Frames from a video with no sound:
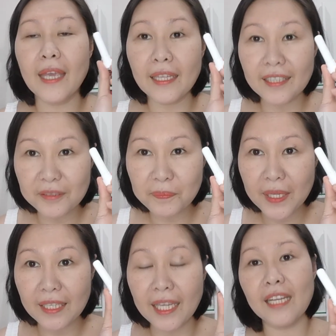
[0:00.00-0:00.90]

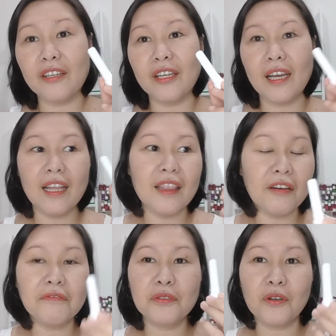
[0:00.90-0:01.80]
LLP inhaler. I
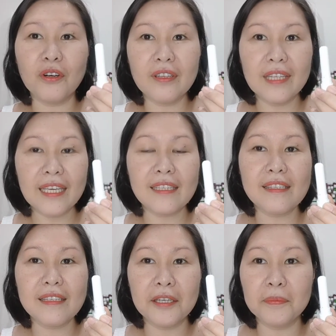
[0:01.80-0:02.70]
love to call
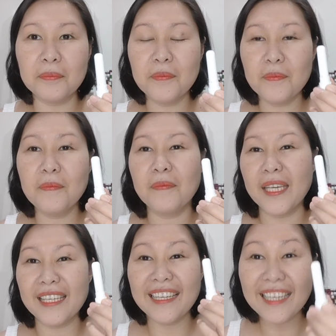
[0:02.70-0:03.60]
this
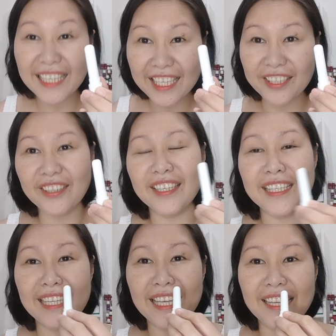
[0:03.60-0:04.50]
my clear
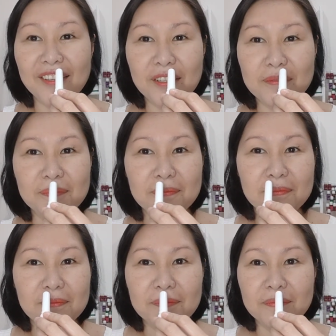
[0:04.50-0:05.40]
inhaler
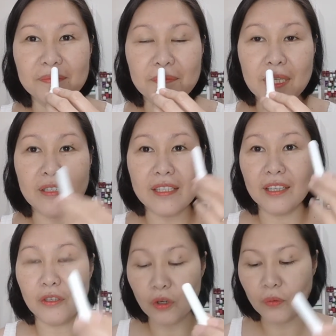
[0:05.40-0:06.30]
because
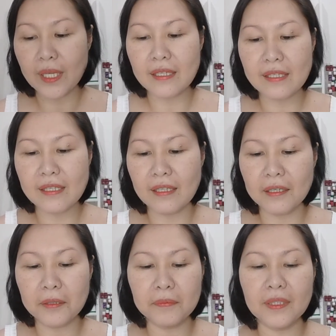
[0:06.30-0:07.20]
it always
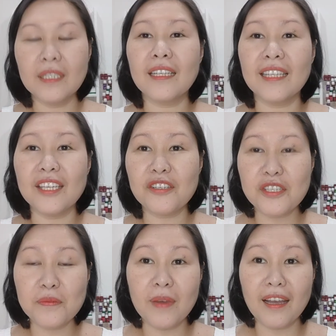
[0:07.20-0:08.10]

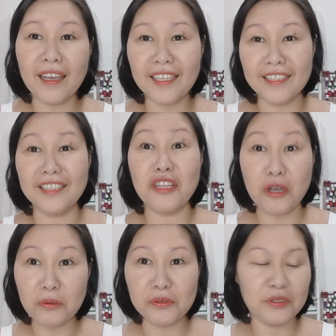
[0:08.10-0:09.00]
clears my
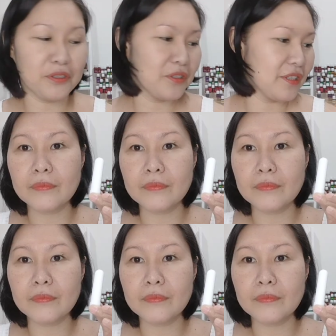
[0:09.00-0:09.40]
nose.